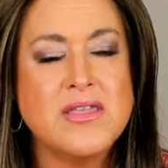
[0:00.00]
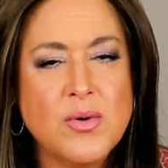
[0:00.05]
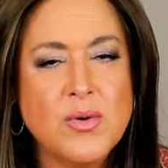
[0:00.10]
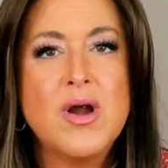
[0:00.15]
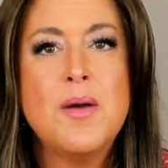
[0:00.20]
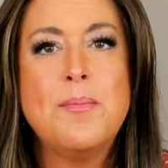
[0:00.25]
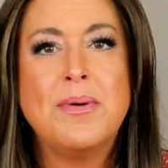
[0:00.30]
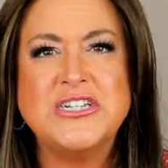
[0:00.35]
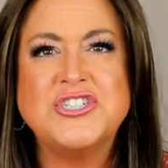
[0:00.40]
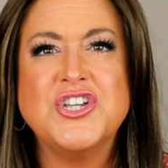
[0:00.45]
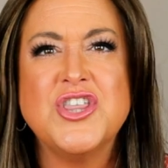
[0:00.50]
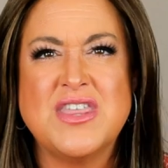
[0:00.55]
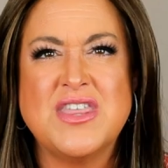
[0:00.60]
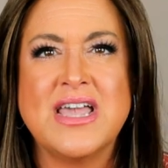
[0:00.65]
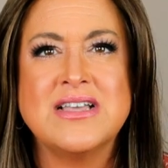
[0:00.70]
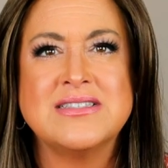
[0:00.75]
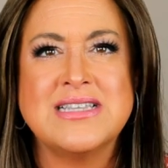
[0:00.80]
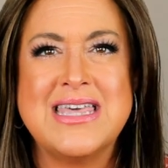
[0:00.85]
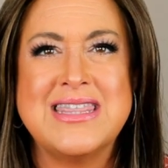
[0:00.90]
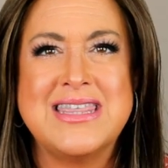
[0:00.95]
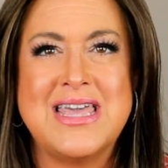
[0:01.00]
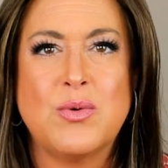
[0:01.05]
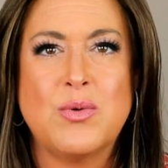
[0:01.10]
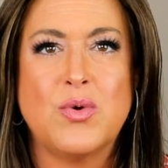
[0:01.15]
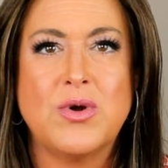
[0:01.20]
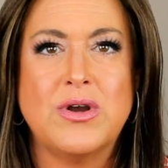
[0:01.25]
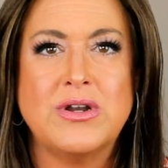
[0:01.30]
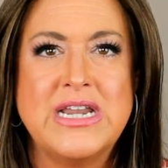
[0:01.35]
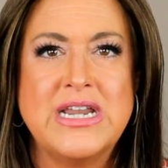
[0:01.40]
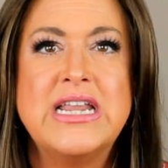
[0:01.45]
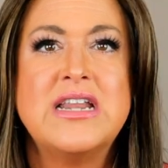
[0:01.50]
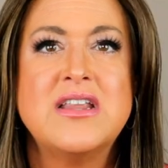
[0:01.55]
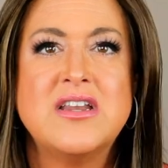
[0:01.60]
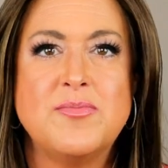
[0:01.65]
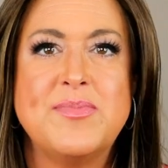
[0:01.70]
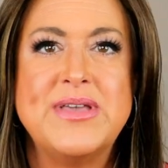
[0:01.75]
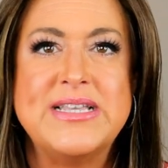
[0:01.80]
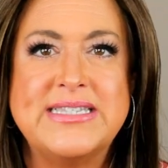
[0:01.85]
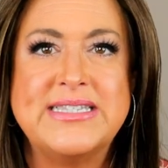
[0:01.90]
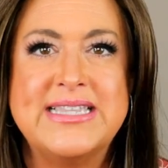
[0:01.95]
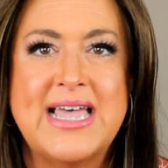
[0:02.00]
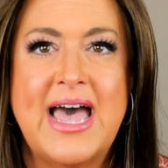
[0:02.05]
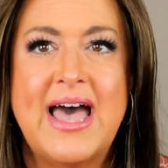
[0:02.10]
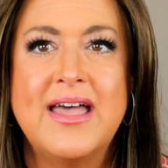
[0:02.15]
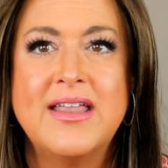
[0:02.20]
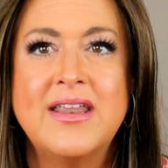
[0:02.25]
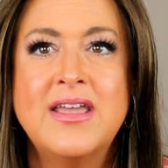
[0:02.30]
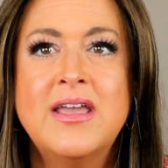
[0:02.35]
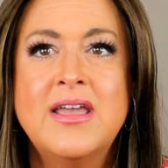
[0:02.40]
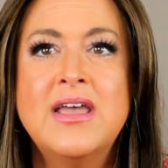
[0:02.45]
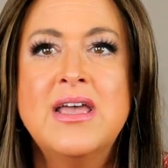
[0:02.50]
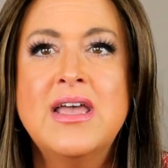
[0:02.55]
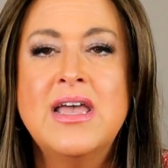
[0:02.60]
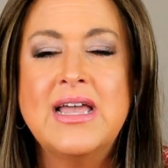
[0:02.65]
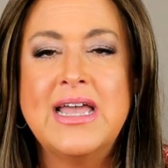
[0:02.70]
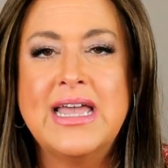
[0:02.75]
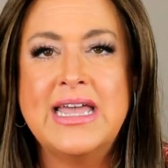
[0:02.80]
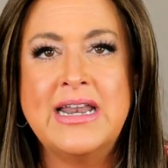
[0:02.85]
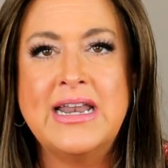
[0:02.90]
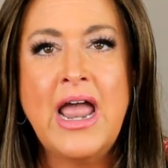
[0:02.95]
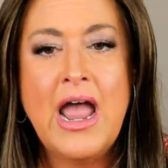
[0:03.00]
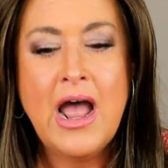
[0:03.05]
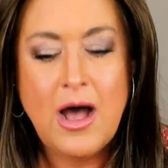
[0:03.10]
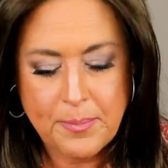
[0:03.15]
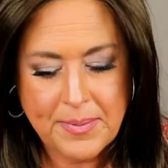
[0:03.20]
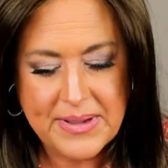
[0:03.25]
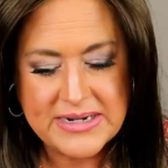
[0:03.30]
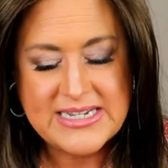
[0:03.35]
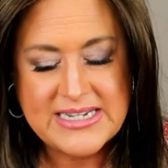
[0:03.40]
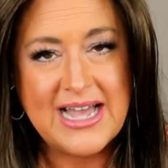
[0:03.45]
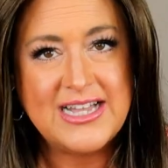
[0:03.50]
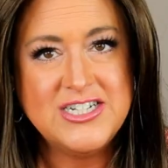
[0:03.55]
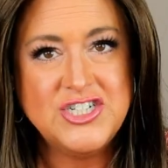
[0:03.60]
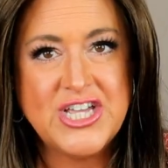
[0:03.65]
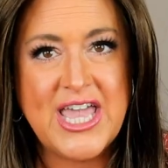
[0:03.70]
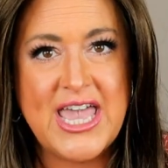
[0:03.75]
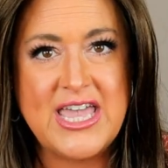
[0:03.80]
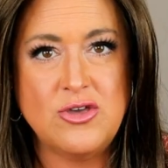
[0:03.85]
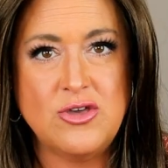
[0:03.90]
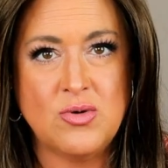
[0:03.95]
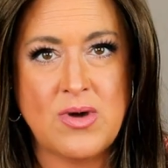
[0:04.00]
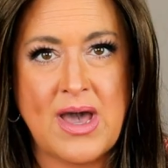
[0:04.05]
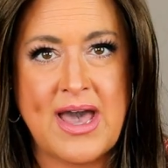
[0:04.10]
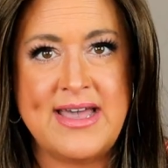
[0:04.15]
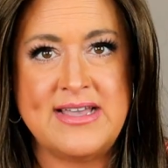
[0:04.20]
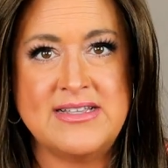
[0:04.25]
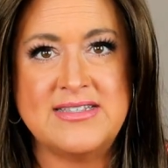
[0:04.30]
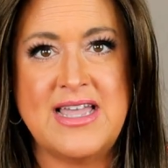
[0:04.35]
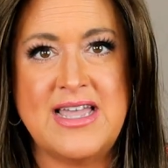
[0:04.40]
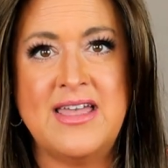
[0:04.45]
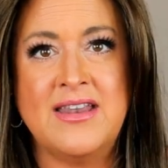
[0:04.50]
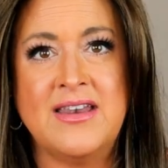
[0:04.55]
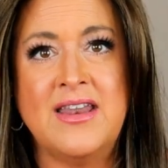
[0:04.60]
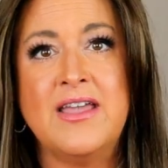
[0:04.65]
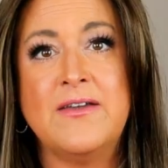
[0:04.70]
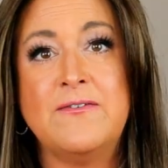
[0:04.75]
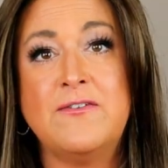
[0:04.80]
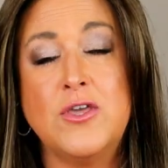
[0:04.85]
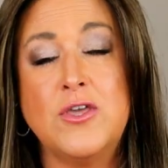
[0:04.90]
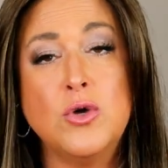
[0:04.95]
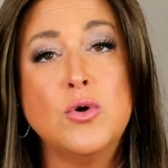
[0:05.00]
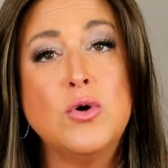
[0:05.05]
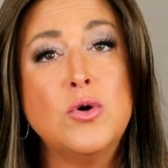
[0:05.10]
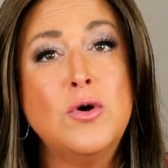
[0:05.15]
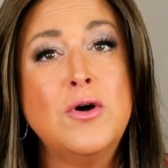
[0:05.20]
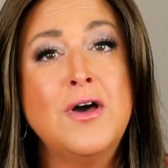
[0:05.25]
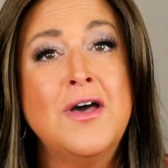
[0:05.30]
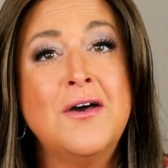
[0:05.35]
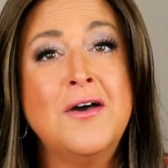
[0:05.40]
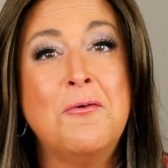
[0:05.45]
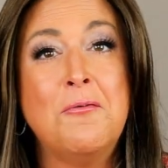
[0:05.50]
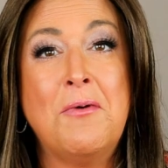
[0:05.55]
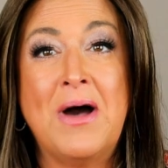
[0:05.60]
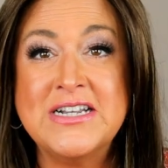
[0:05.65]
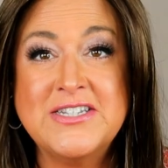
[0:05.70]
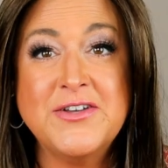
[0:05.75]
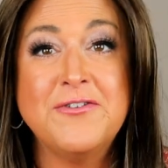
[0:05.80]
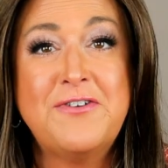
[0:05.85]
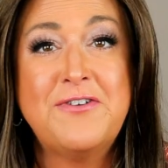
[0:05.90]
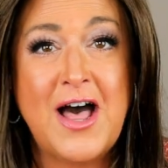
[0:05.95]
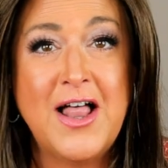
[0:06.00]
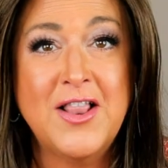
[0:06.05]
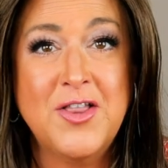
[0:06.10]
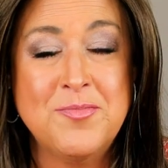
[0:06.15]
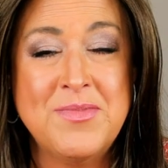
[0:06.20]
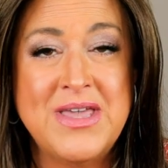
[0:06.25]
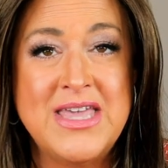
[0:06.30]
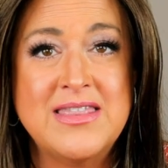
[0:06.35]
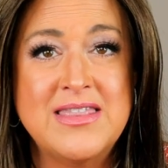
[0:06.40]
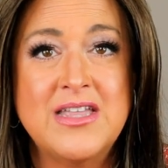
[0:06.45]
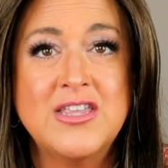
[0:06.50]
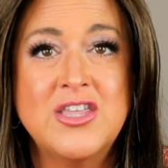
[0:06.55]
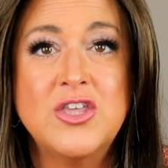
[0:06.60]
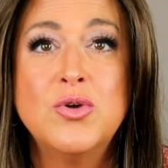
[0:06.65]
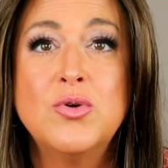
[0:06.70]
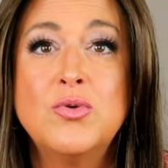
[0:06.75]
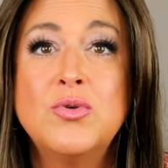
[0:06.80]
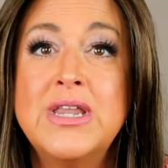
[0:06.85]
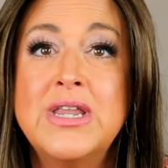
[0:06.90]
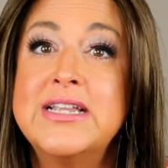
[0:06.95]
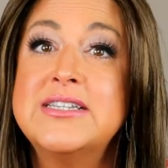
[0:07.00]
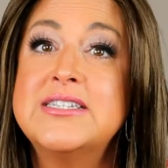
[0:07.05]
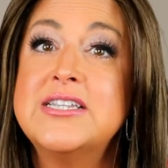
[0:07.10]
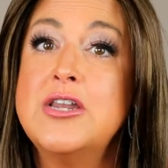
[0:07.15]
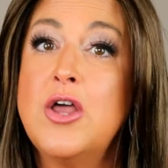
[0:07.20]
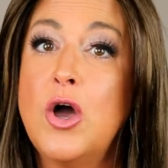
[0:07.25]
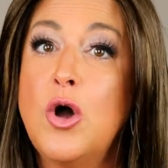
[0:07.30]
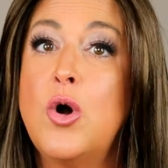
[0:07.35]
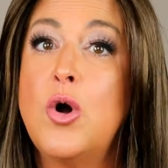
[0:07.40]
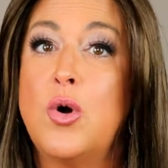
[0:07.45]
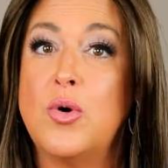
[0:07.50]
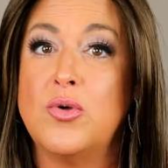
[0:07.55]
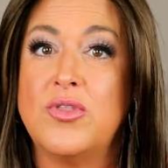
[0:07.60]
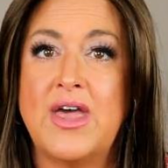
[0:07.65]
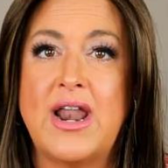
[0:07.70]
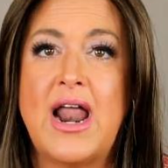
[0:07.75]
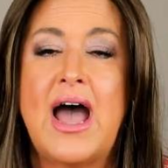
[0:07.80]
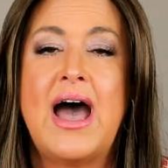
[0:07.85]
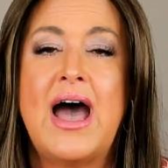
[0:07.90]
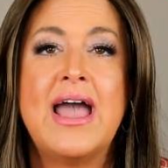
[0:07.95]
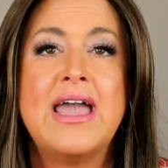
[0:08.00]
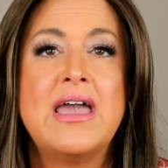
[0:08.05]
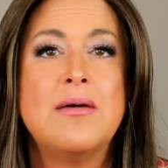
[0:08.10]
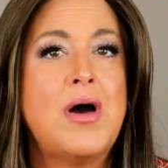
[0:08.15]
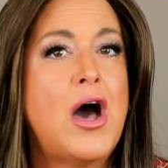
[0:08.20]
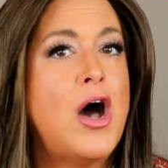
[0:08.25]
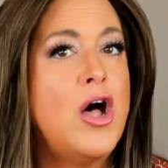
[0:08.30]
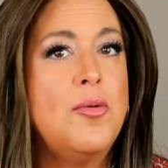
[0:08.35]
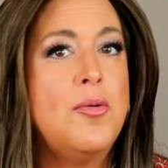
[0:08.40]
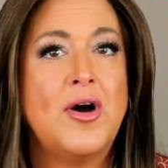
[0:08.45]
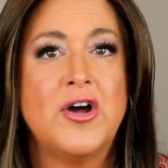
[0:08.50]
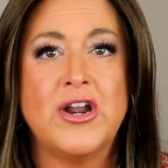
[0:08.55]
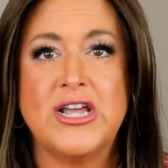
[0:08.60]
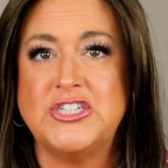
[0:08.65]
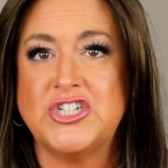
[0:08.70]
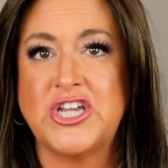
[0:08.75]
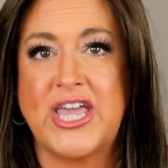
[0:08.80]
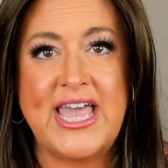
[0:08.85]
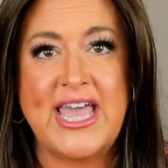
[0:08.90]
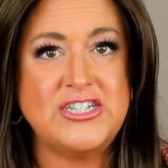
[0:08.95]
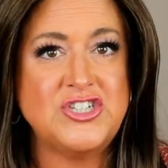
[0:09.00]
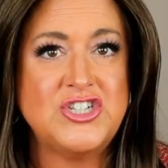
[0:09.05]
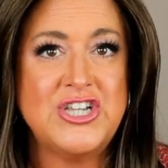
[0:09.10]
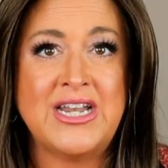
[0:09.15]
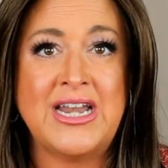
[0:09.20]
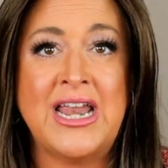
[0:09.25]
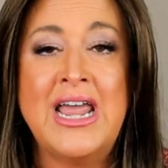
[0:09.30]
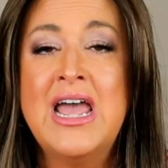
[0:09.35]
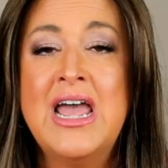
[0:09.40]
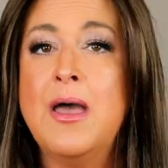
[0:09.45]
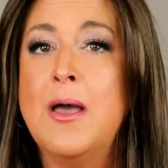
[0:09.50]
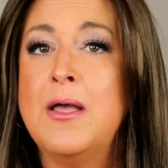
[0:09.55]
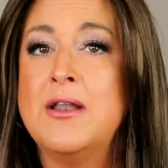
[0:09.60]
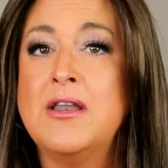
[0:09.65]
there were a bunch of things I think were needed to be said in helping to educate you guys. And if you want to follow me, then you need to know that I am all about education.